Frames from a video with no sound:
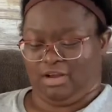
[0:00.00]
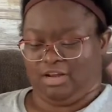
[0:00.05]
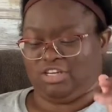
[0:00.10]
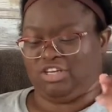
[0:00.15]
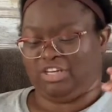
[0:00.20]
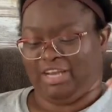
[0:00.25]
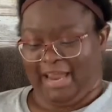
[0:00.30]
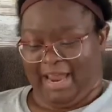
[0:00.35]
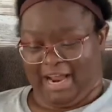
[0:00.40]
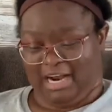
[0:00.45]

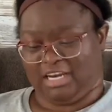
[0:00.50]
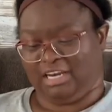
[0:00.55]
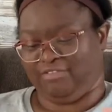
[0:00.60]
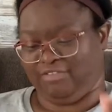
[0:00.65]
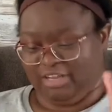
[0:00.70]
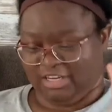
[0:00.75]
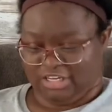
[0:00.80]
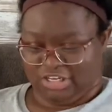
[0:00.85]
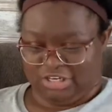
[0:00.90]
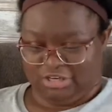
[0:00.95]
She actively
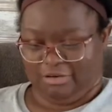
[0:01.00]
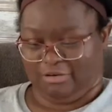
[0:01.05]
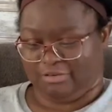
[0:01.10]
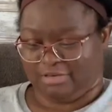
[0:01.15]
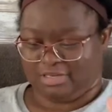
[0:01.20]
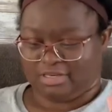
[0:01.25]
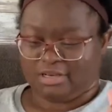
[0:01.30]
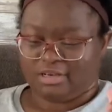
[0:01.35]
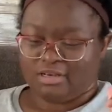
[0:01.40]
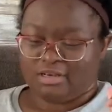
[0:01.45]
chose
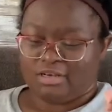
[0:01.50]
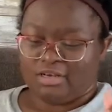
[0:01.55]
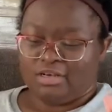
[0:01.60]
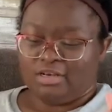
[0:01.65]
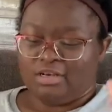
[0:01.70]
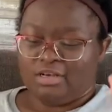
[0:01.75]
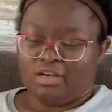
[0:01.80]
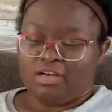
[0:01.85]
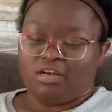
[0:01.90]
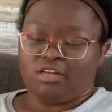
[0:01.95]

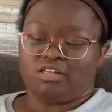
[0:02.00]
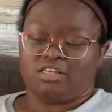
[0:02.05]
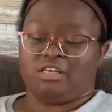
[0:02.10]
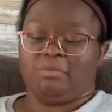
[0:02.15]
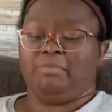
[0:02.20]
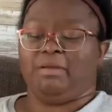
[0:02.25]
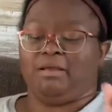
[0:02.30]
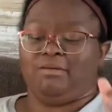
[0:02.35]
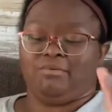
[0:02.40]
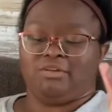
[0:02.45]
to
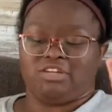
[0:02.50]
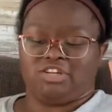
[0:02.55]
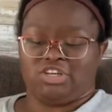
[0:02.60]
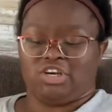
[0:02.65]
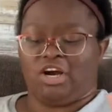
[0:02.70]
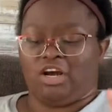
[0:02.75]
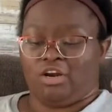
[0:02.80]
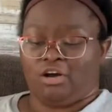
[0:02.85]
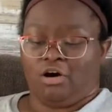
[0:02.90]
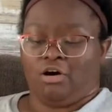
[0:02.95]
be with
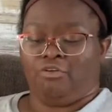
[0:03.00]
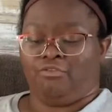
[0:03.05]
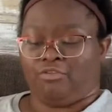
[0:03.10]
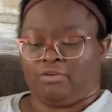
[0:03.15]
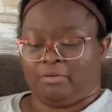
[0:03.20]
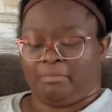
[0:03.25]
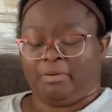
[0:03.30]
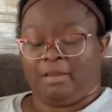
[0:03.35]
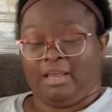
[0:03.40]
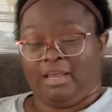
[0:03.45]
Sean over
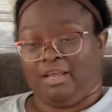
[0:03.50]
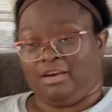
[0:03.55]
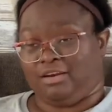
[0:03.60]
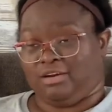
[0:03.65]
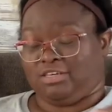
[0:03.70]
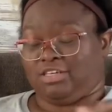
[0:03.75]
Peter.